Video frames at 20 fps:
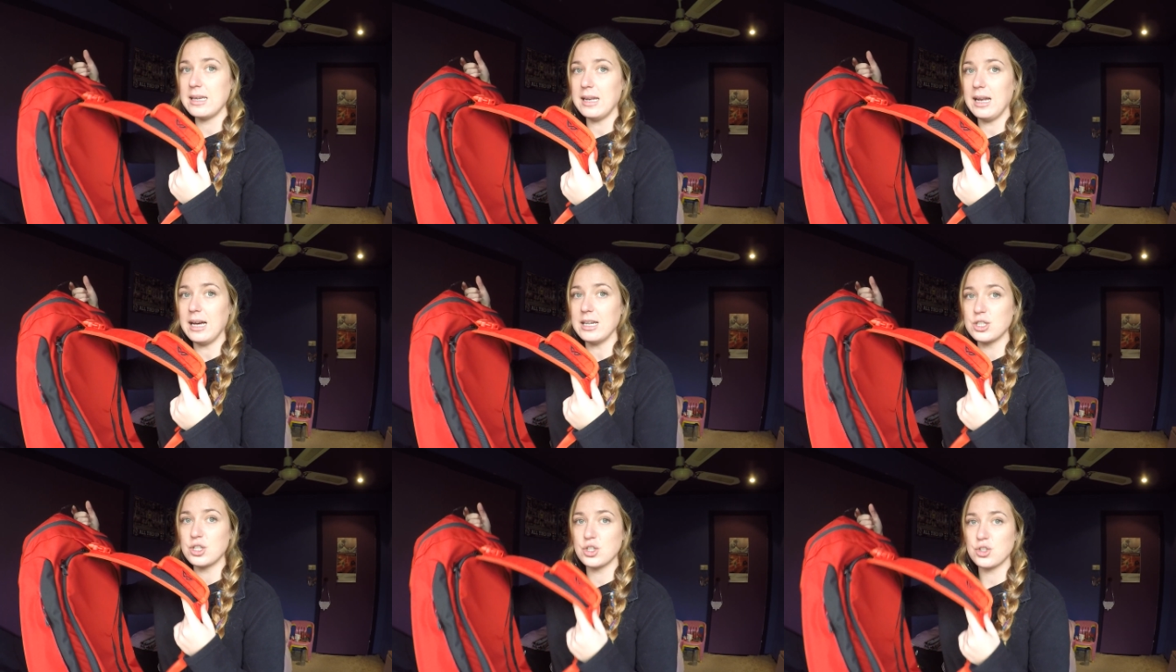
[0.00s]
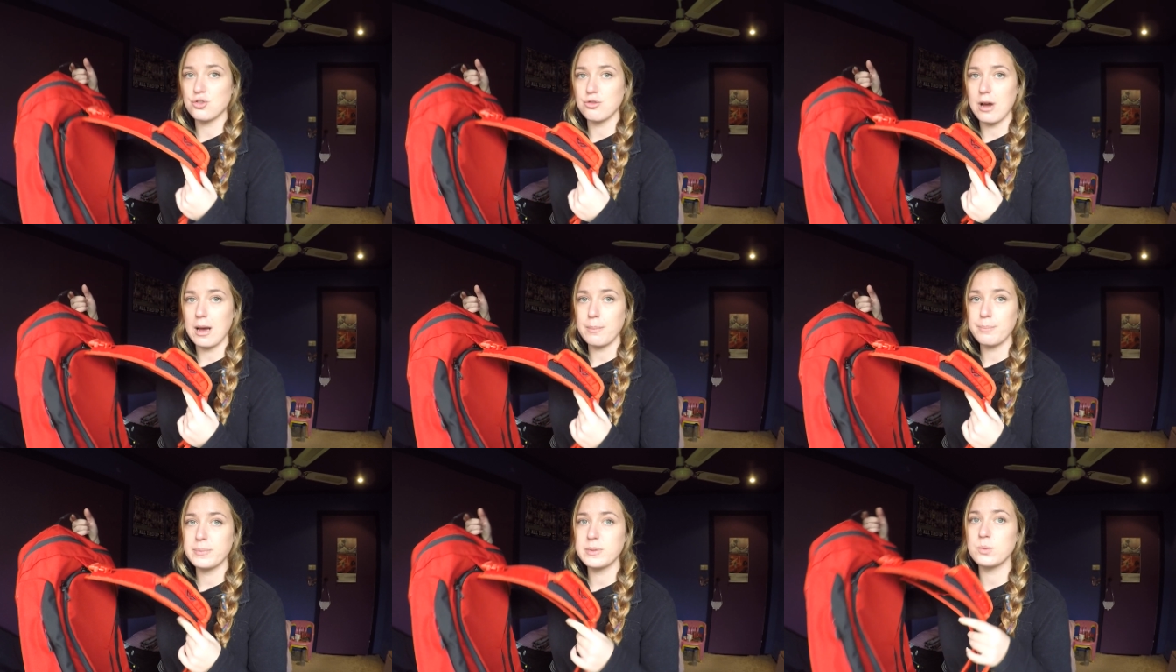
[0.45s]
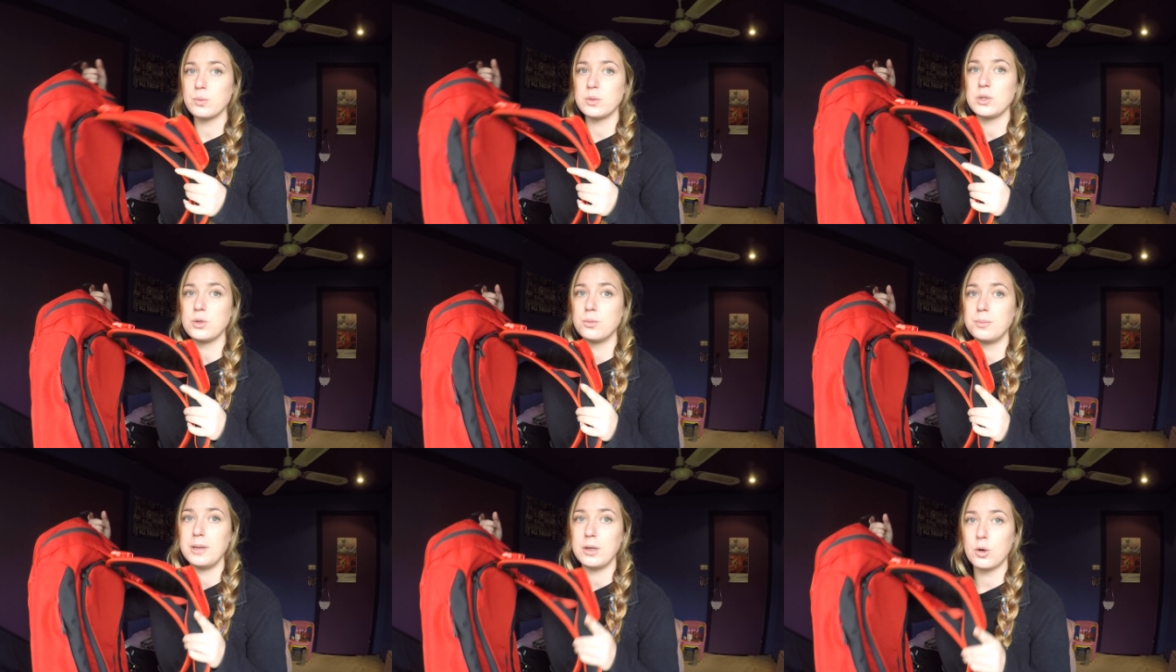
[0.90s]
it has straps,
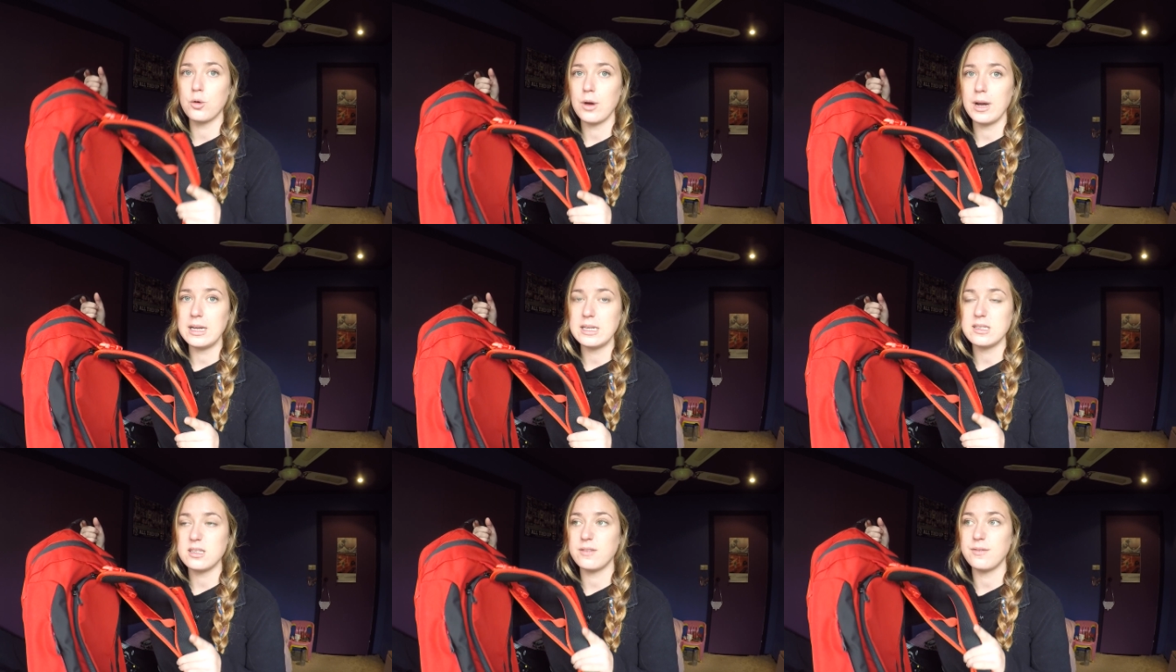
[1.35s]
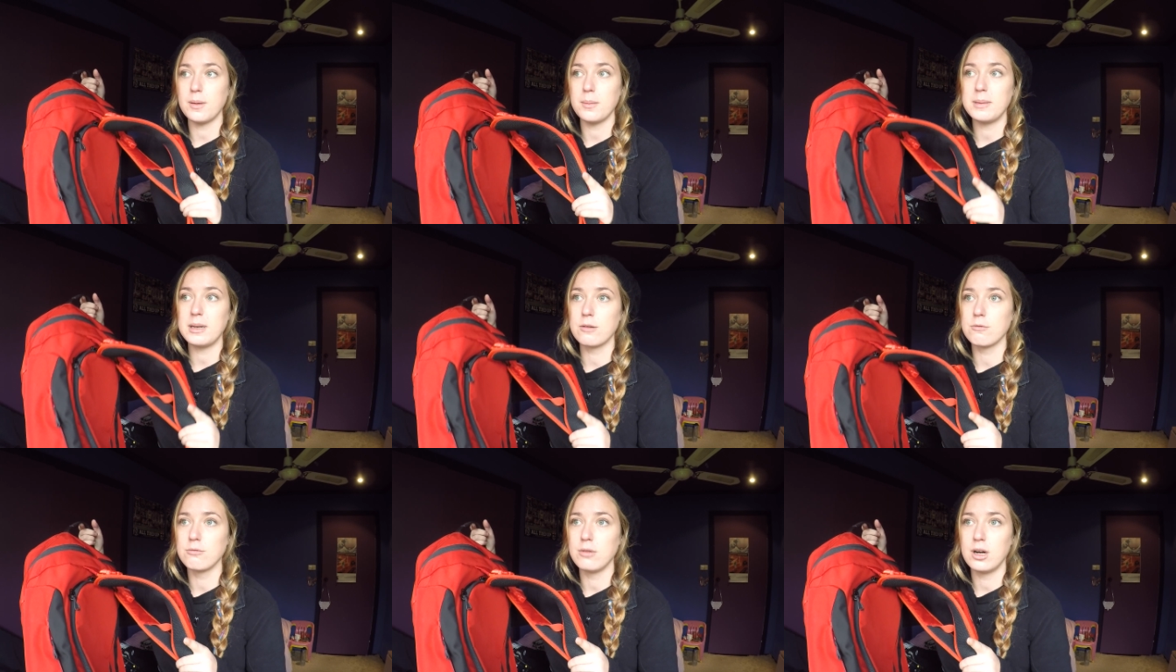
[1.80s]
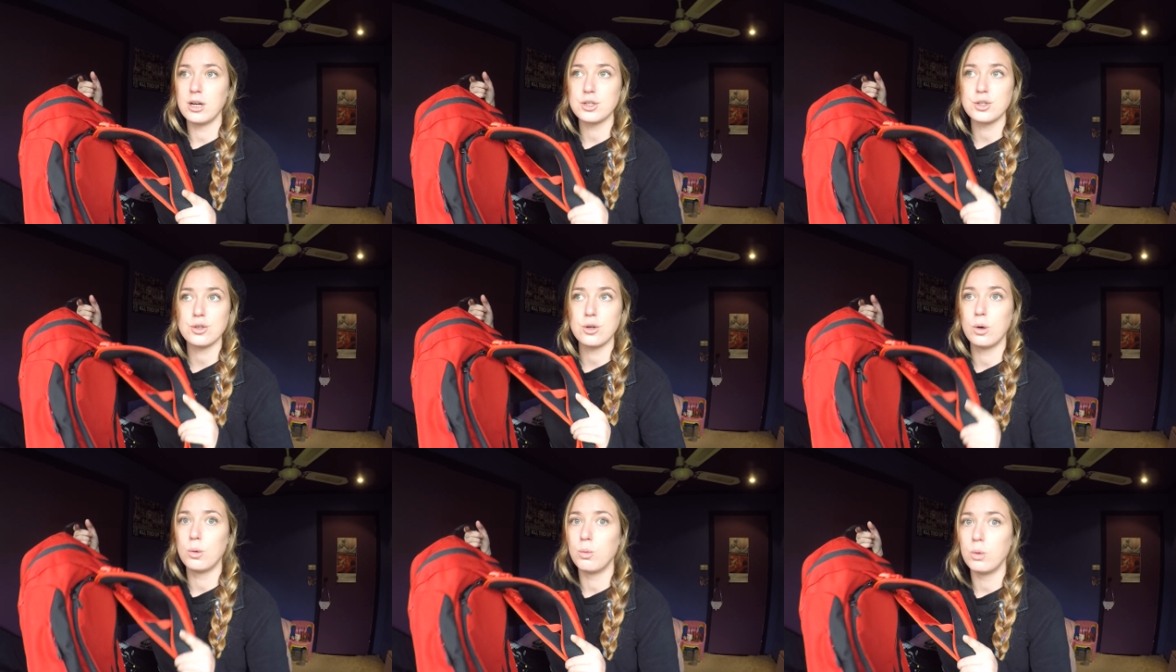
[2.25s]
which will be great if I'm in a
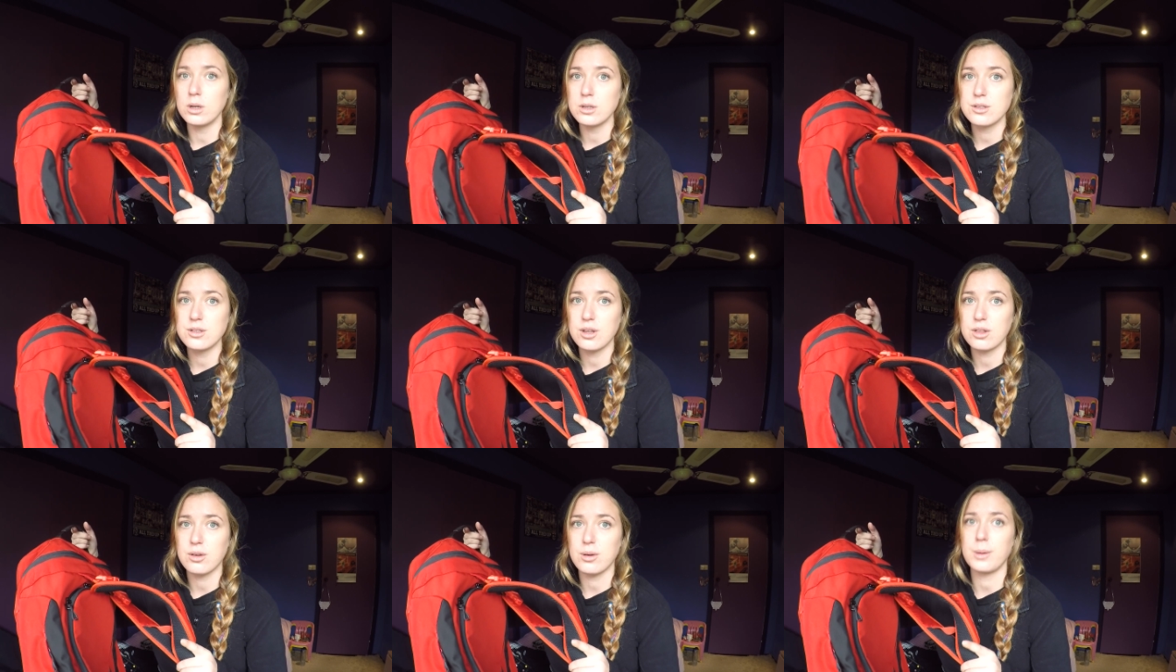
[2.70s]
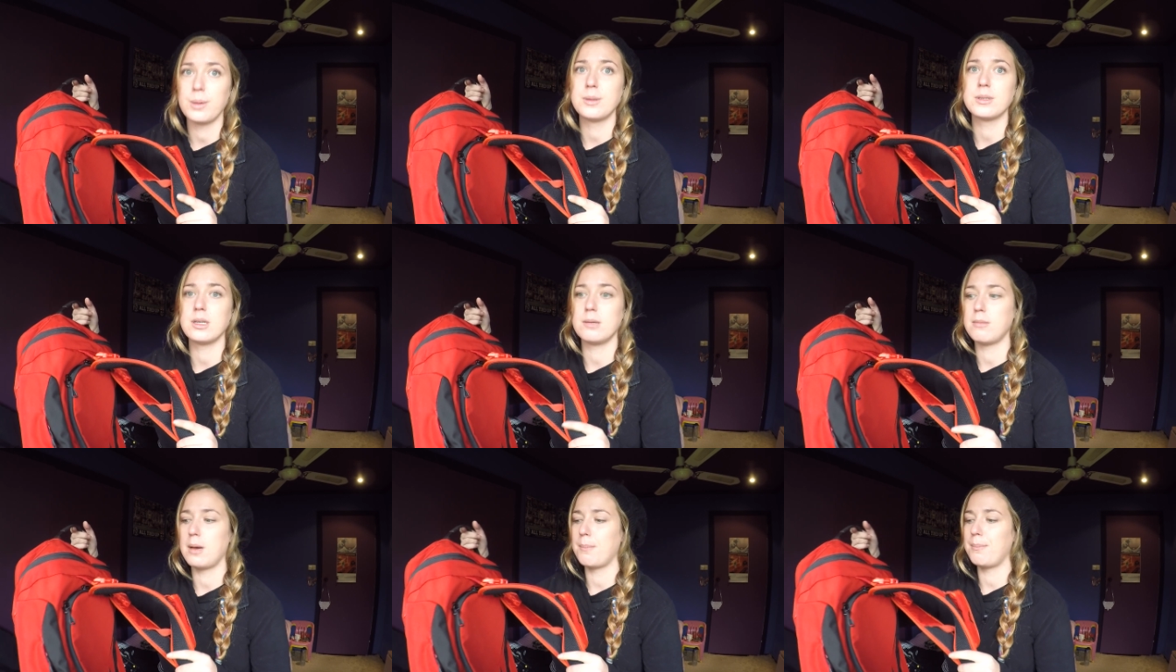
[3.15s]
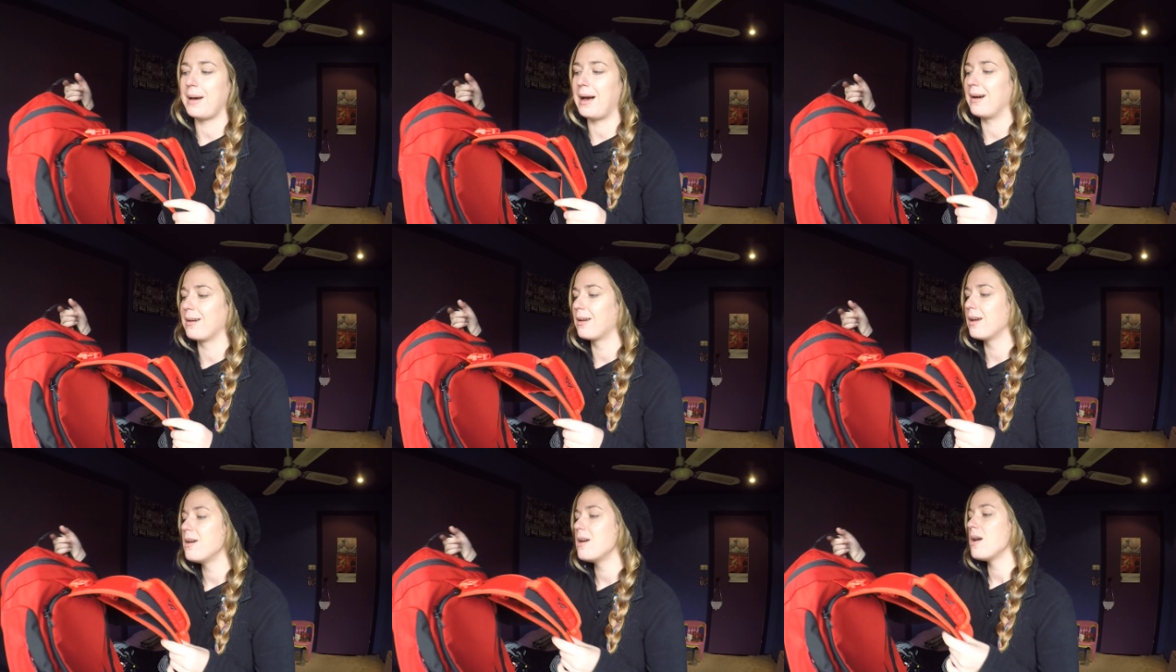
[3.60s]
rush or want to throw it on my
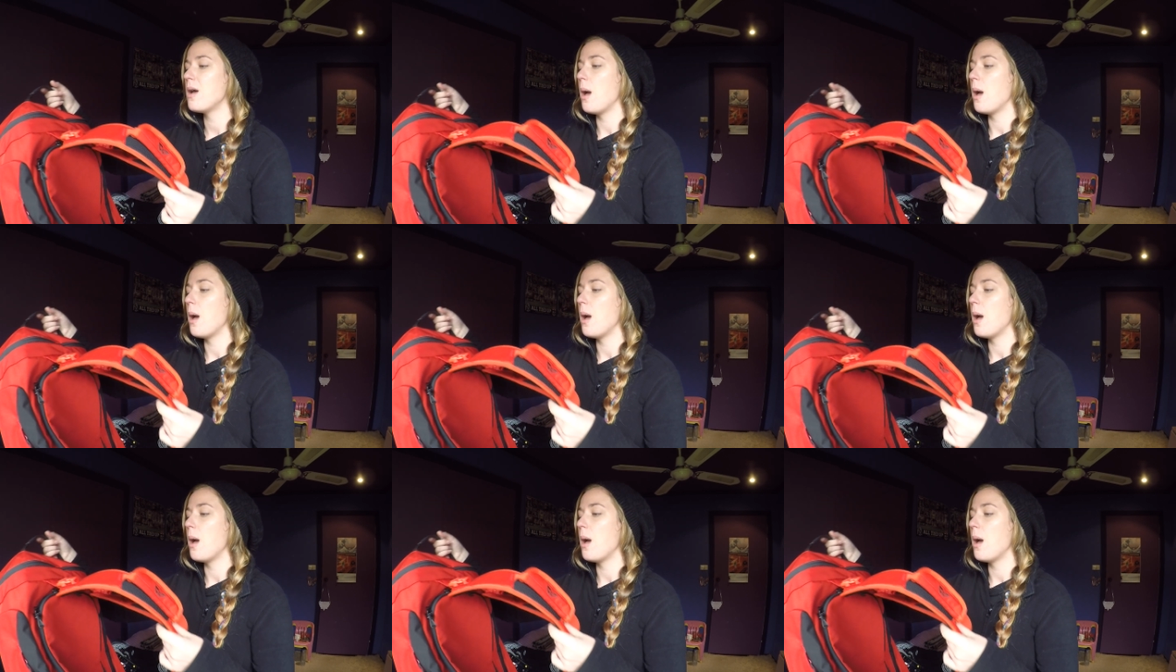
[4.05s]
back,